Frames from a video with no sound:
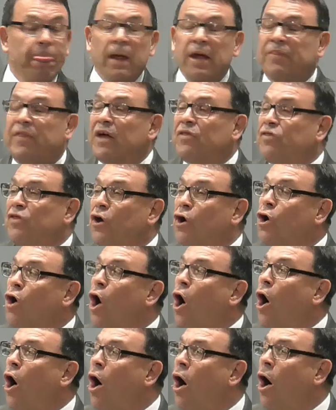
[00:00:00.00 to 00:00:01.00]
that their
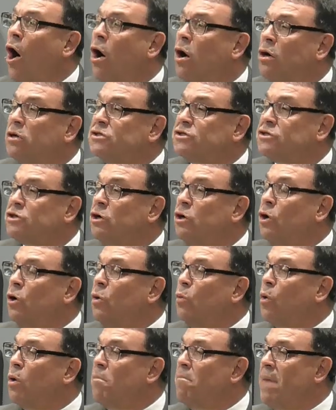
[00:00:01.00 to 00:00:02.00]
hearts
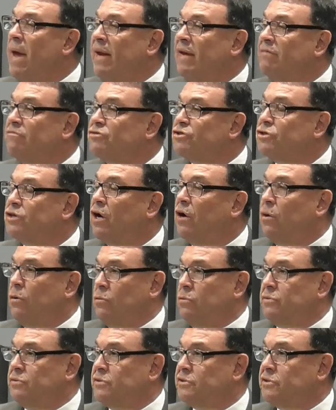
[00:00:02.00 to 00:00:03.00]
were made of stones
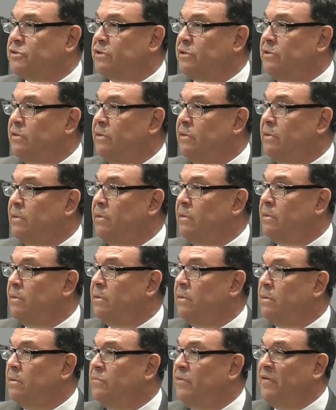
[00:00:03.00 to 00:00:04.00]

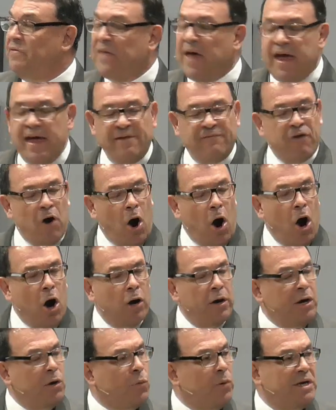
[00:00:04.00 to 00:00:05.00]
that they have
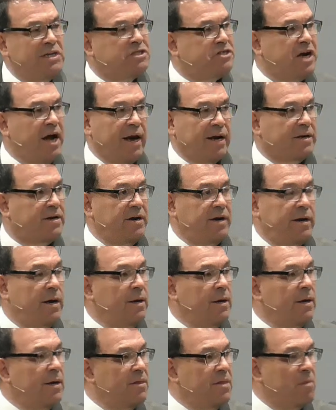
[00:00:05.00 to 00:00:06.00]
already rejected
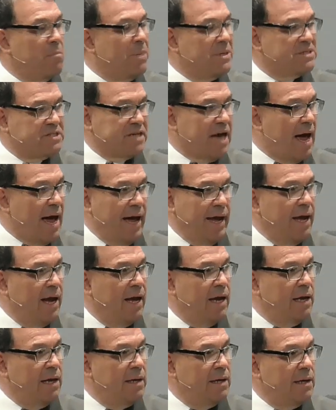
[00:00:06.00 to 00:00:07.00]
the Messiah.
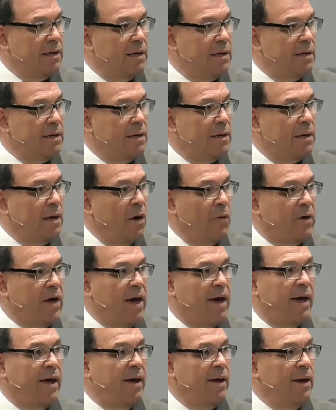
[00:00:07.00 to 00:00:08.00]

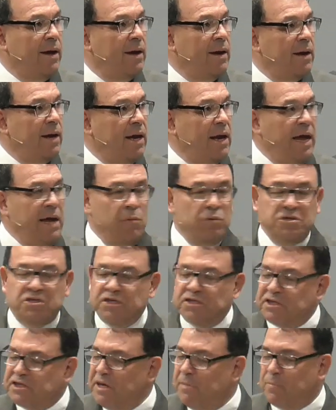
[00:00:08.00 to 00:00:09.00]
Okay? And he was
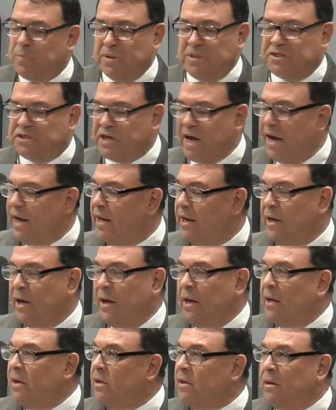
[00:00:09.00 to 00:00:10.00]
just simply saying,
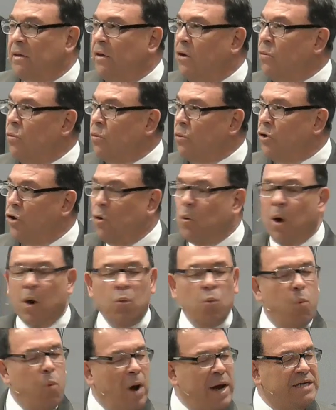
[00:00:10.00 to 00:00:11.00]
you, you are
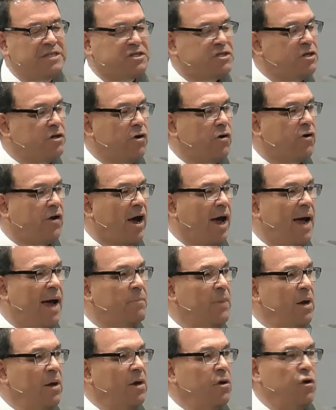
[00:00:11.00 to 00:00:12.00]
wasting your time.
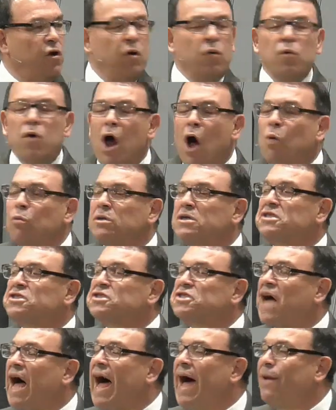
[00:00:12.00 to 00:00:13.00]
You don't
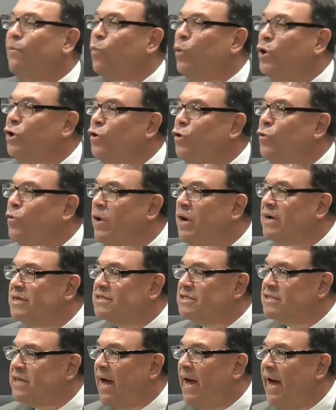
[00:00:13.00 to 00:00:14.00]
decide when you get
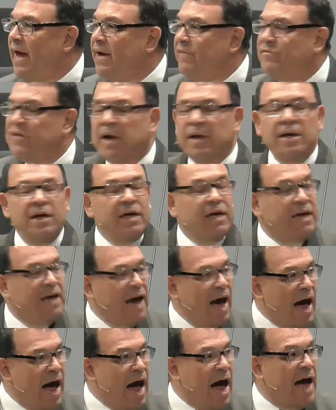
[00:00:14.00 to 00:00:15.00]
saved.
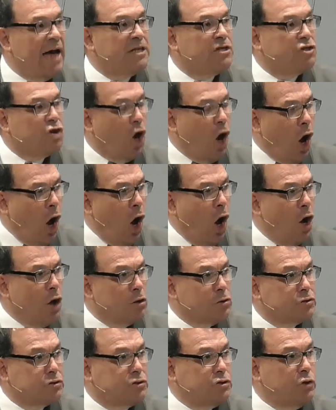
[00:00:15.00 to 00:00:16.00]
God
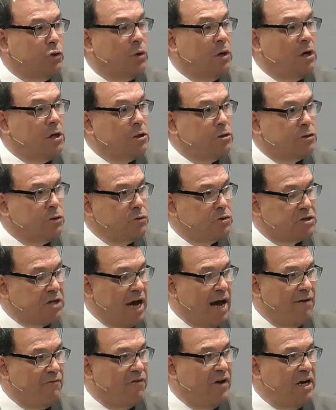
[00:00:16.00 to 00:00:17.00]
calls you to
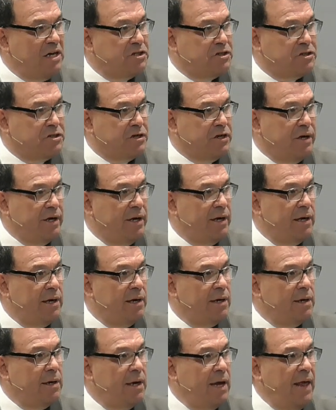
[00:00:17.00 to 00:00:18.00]
salvation.
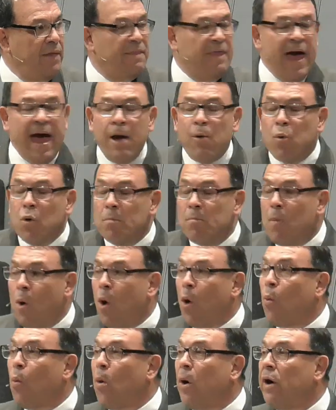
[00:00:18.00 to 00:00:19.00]
And they were
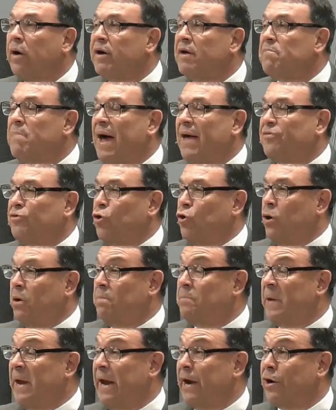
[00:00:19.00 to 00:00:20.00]
more worried about their
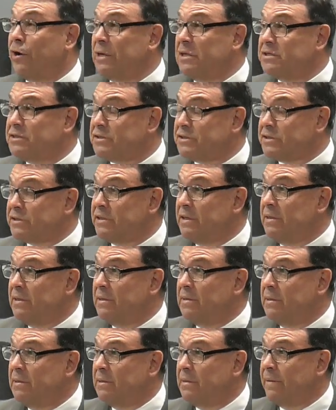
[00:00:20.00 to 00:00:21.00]
appearance.
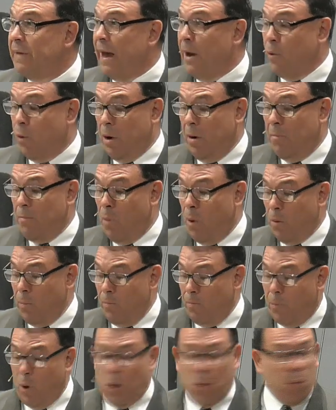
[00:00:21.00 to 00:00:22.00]
They were more,
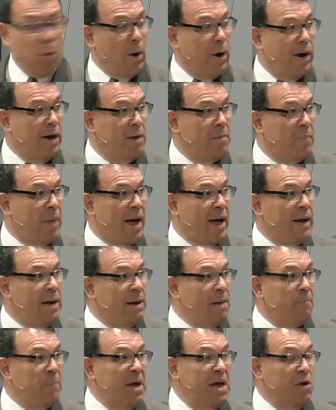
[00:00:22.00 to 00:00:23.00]
more worried about
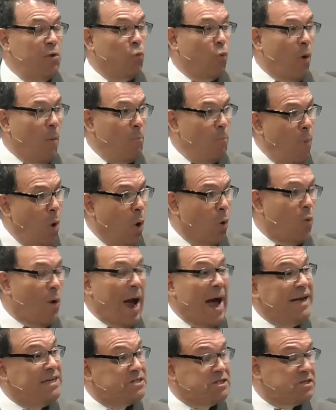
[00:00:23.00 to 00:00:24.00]
being r- more
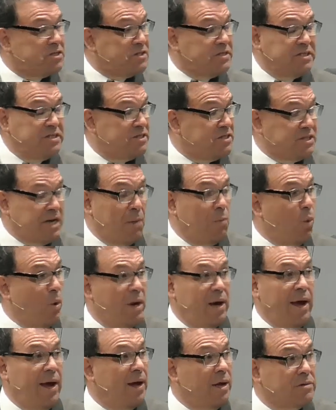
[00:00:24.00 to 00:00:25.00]
righteous than someone
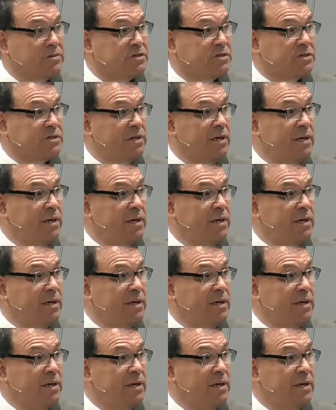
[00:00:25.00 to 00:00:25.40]
else.